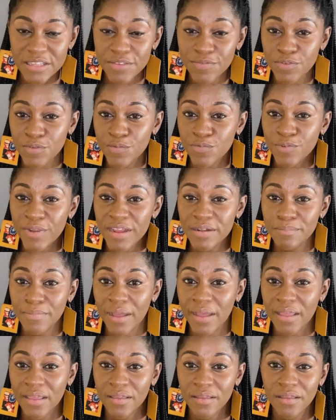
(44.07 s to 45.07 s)
If you've read
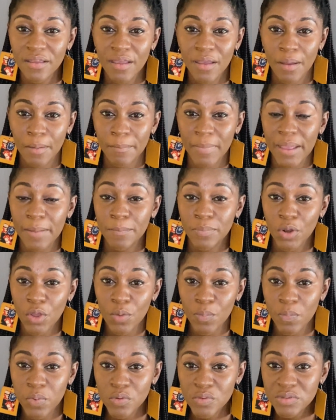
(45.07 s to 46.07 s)
my
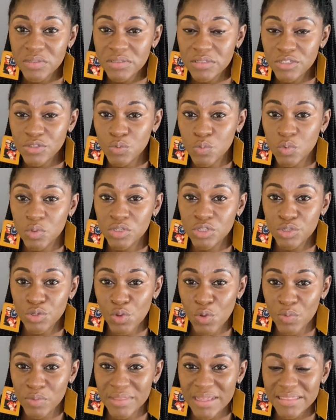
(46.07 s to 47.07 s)
blog post, you would
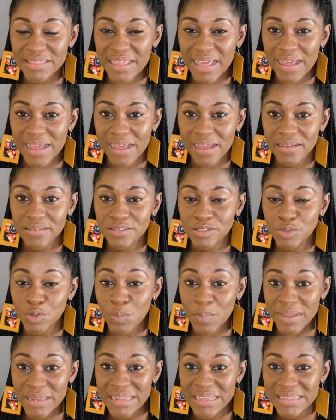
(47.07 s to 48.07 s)
know that there are so
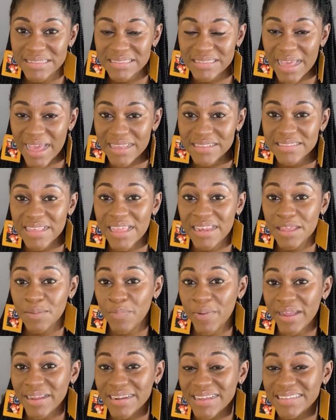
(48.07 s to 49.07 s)
many signs, early
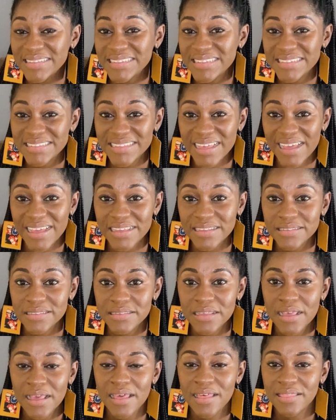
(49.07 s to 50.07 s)
pregnancy signs,
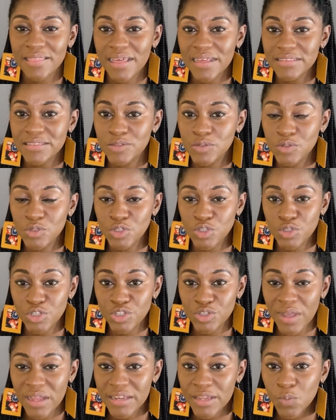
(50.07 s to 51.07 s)
that
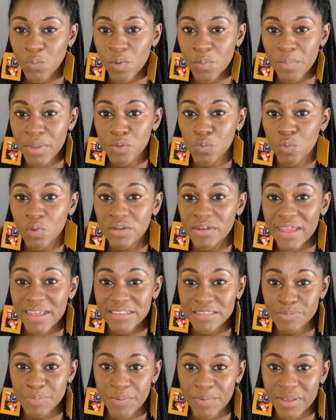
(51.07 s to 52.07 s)
usually women would
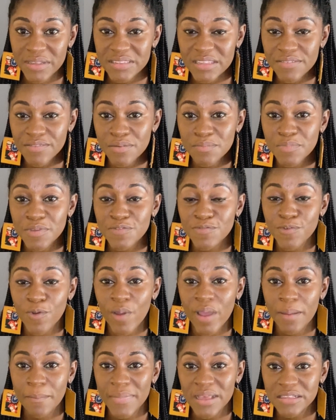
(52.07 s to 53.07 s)
experience even
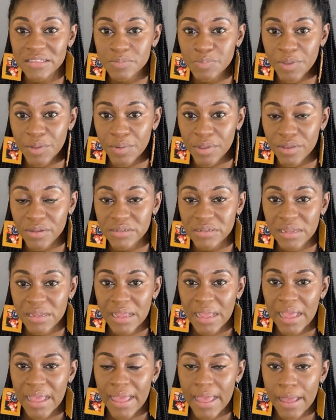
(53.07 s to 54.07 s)
before a men's period.
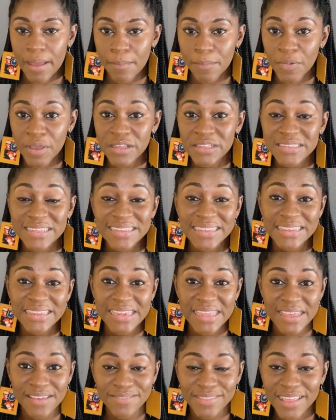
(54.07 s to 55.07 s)
I'm going to
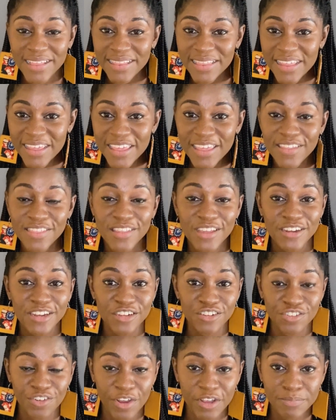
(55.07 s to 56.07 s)
leave the link in the
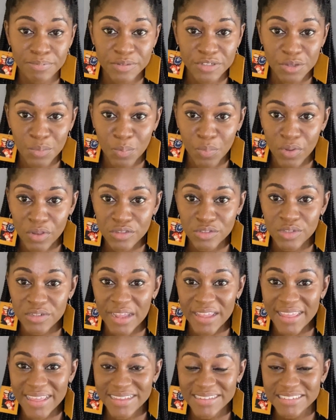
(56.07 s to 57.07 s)
description box so
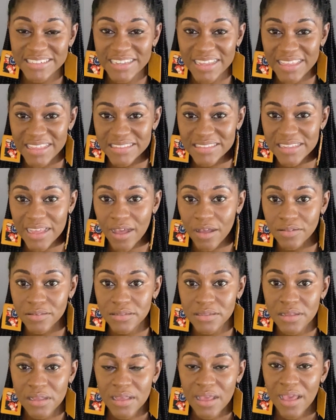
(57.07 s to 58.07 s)
that you can check it out.
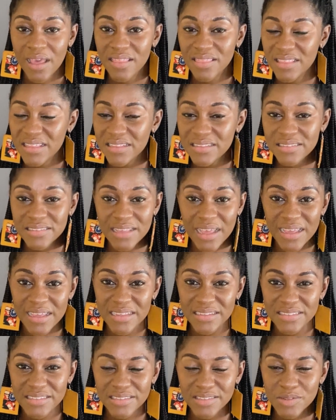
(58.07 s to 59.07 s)
And these
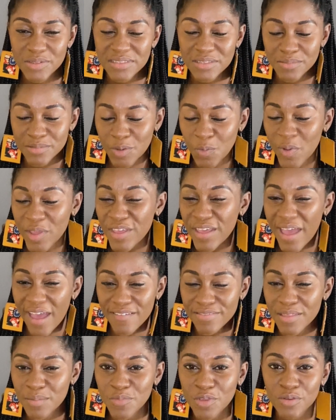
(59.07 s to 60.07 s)
signs, sometimes when you
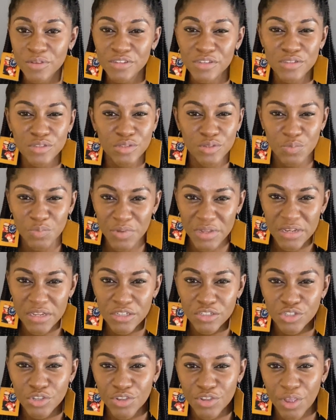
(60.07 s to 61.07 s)
have them, you're just really
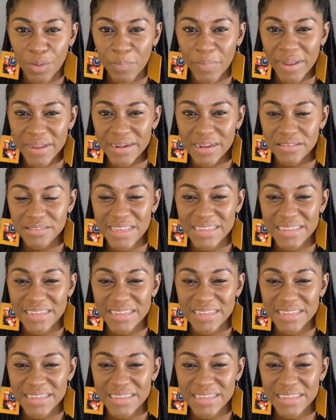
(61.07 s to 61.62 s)
sure you're pregnant.